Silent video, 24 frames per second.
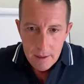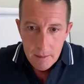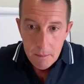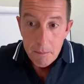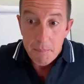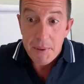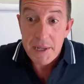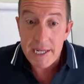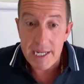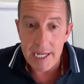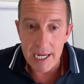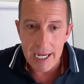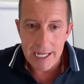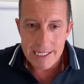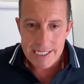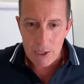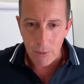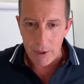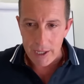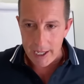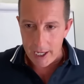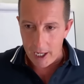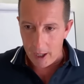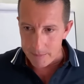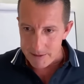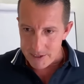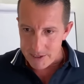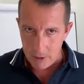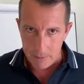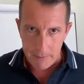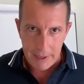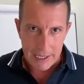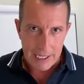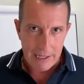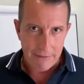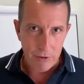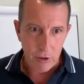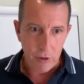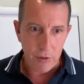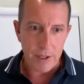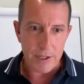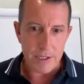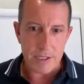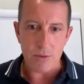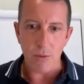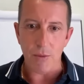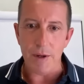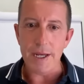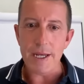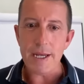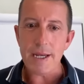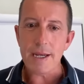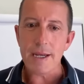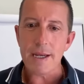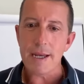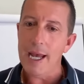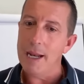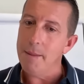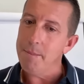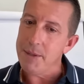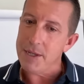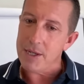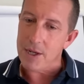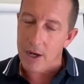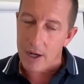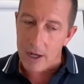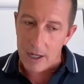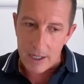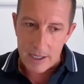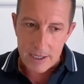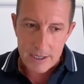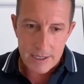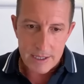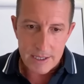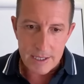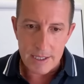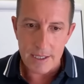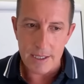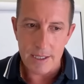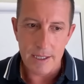because I want to help so many of you this week and beyond,